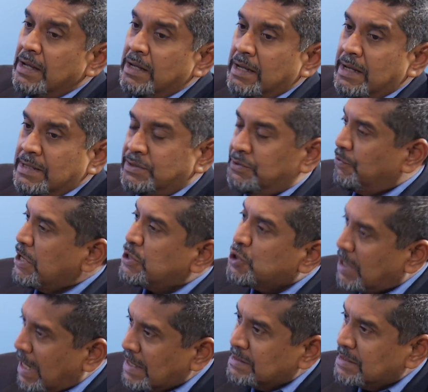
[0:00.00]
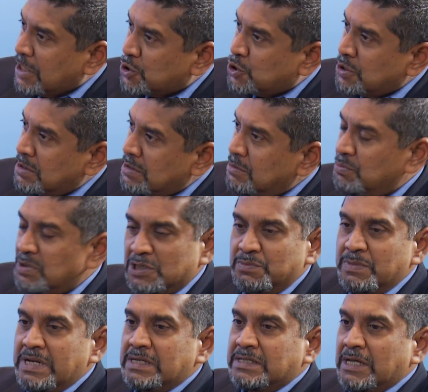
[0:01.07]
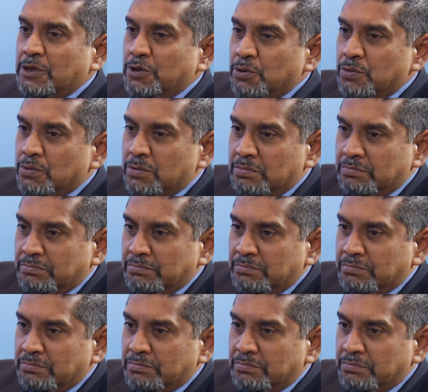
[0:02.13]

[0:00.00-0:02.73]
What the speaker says: is racialization, which means that you